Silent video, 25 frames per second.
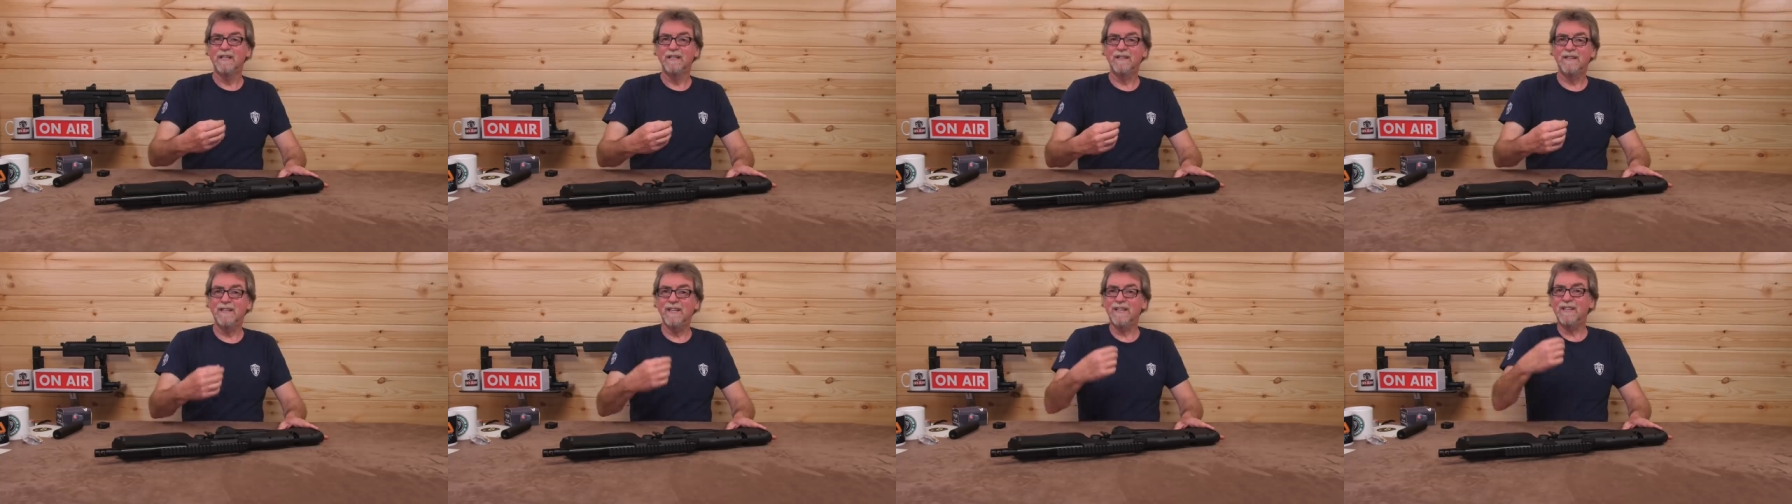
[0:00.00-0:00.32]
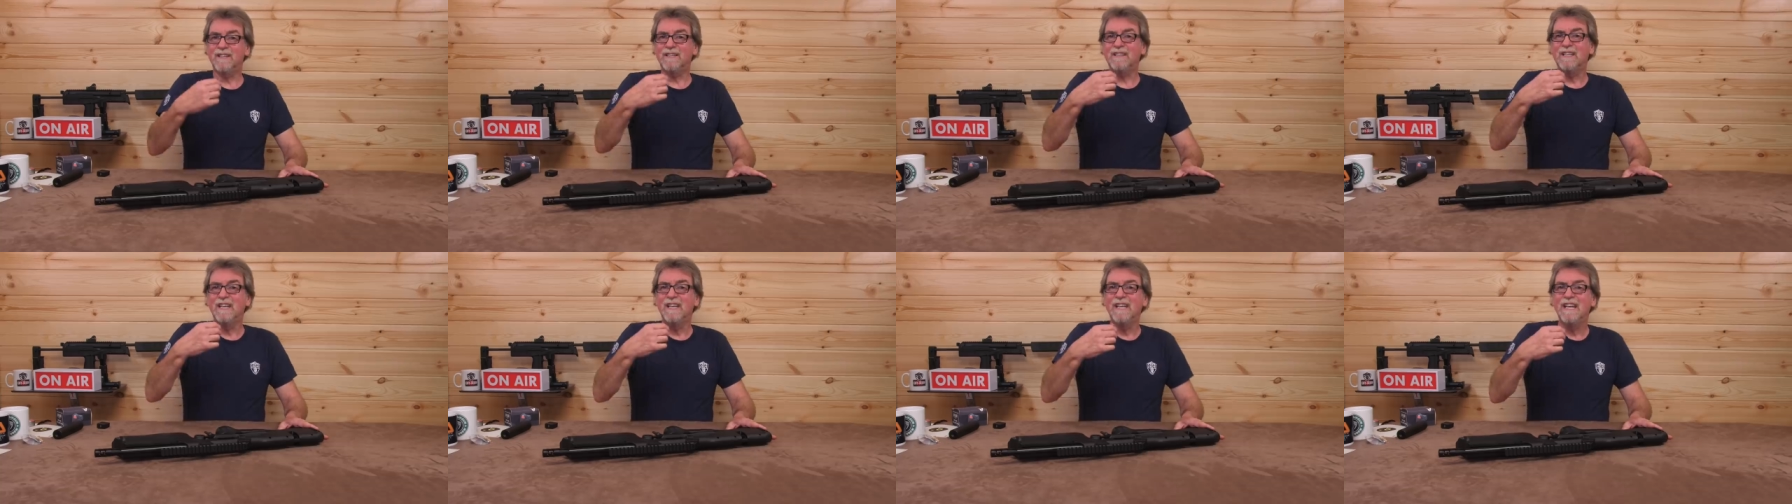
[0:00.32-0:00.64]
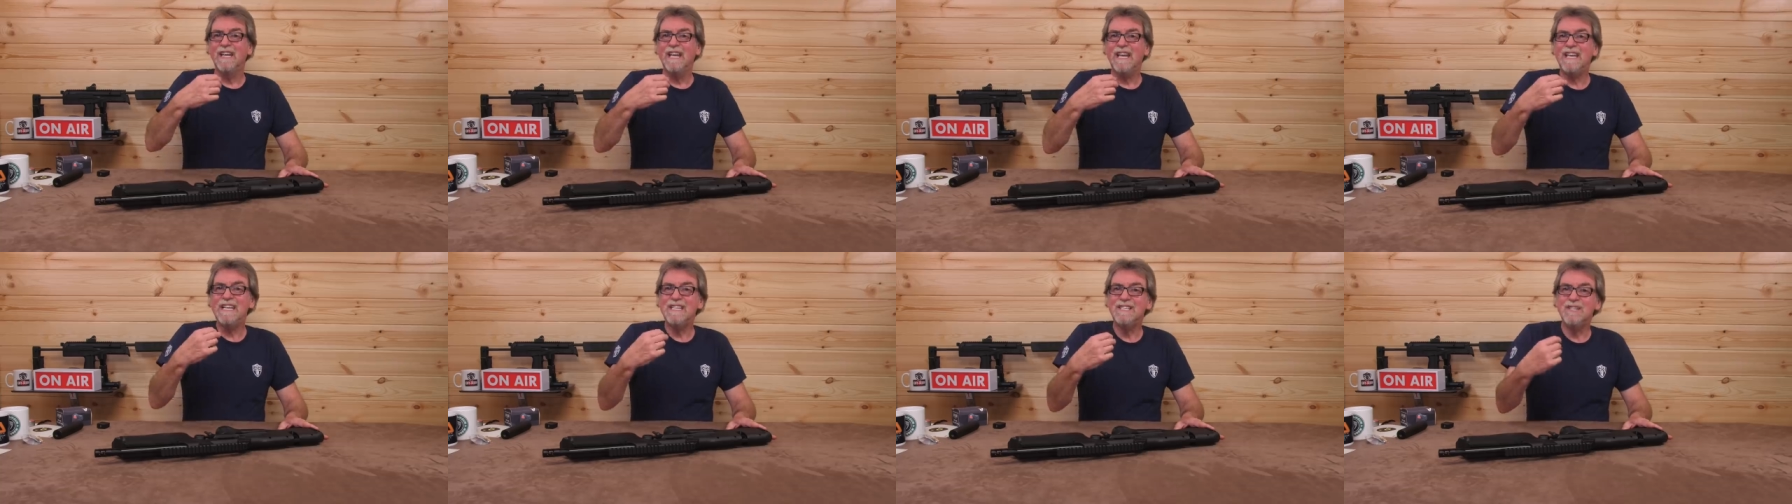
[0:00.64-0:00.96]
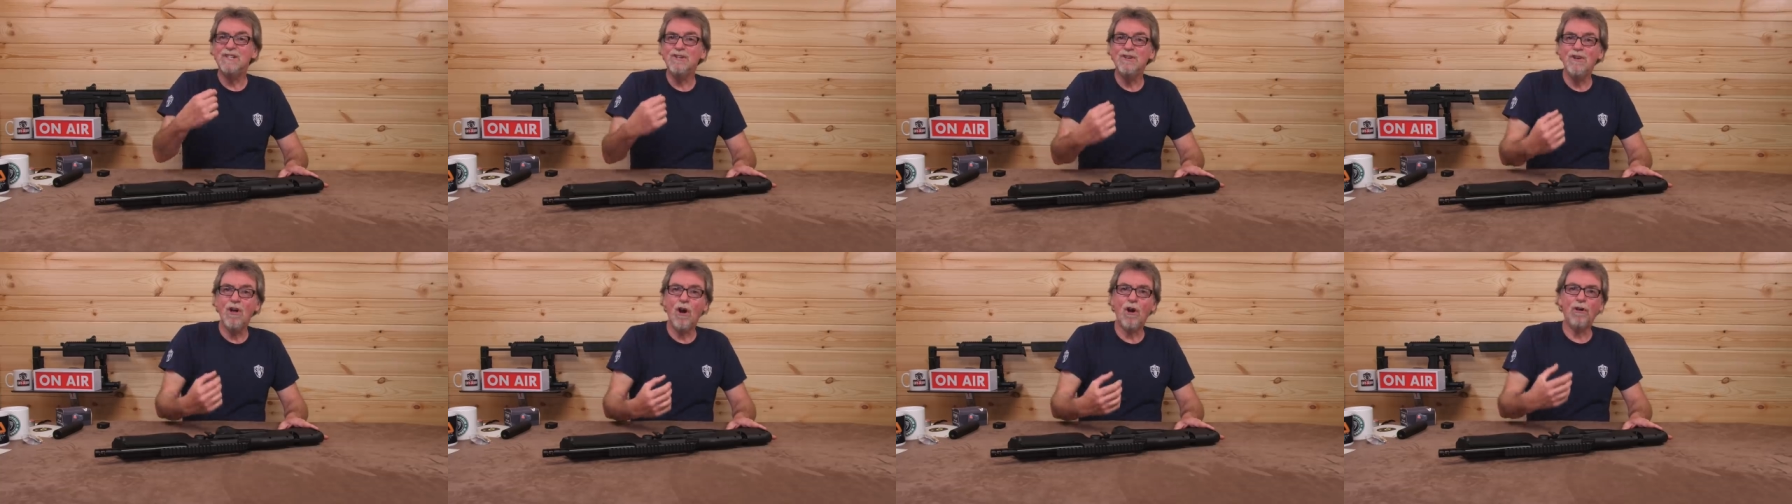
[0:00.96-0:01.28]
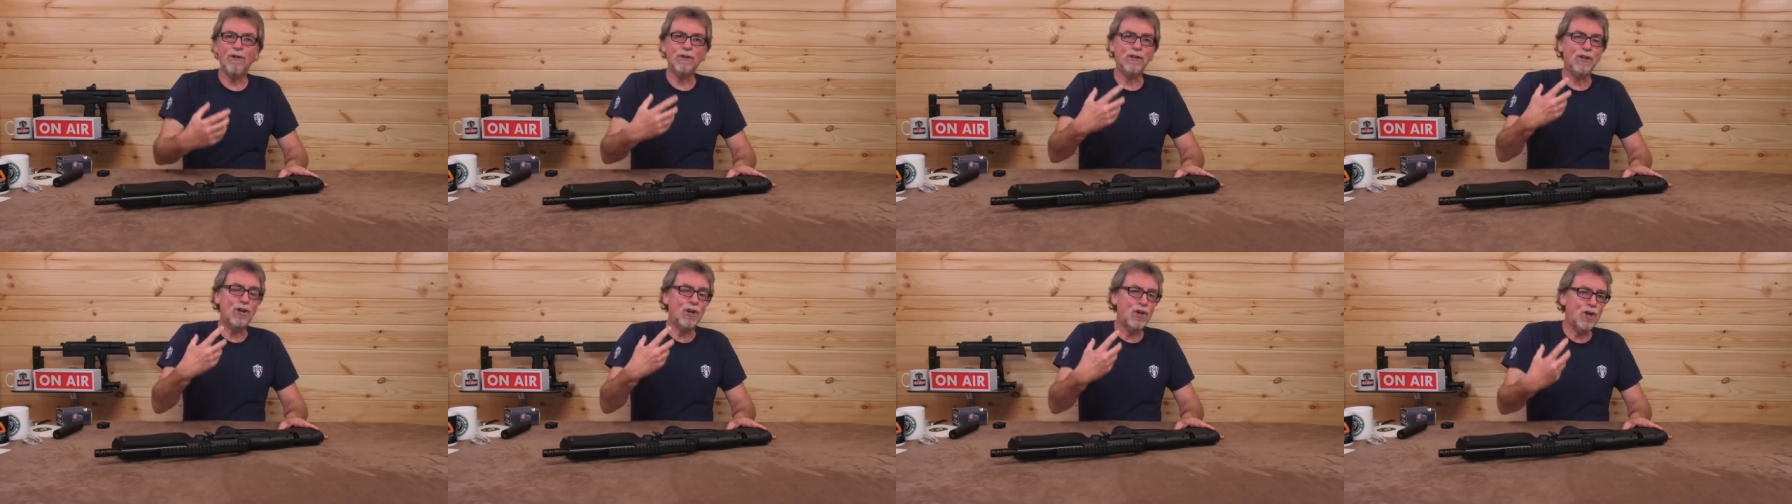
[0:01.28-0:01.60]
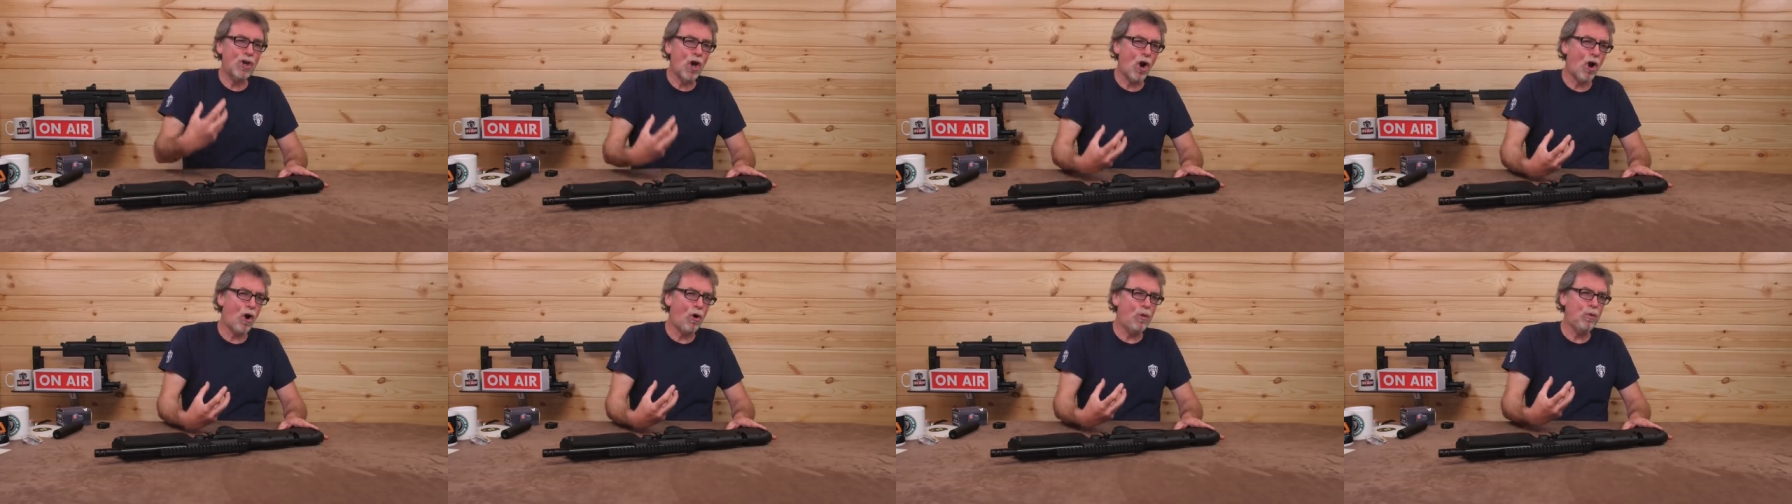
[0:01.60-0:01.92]
that is not
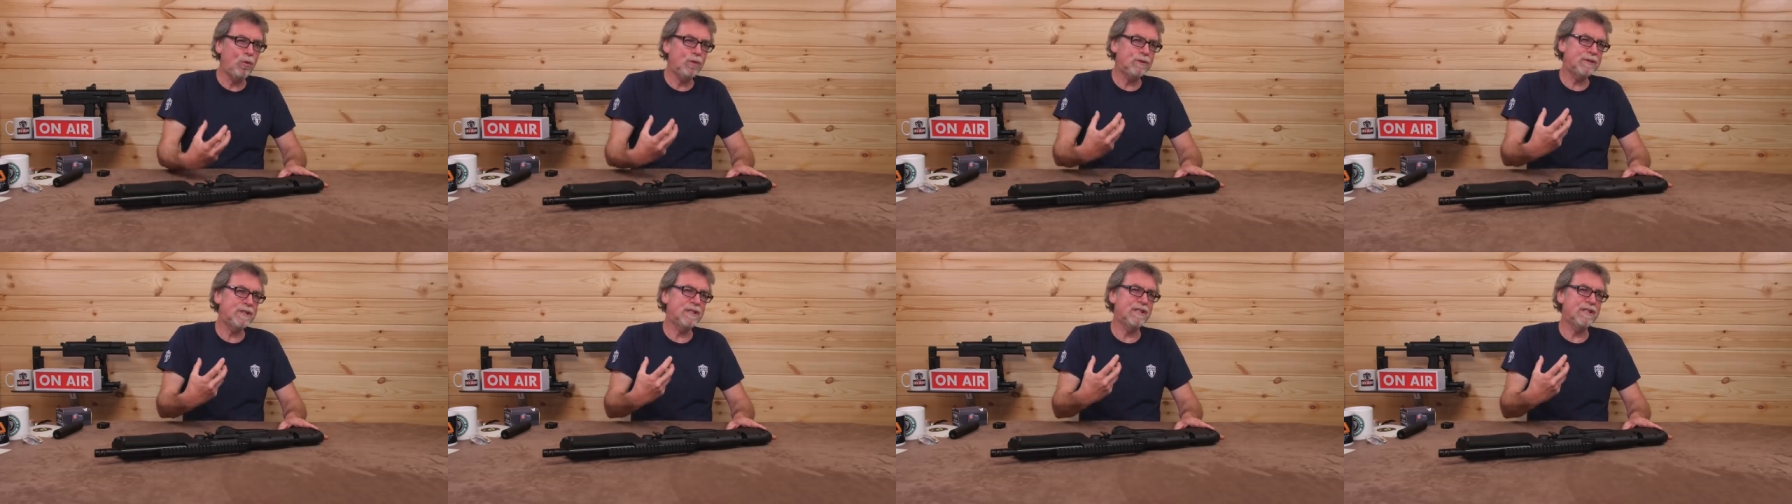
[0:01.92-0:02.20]
cold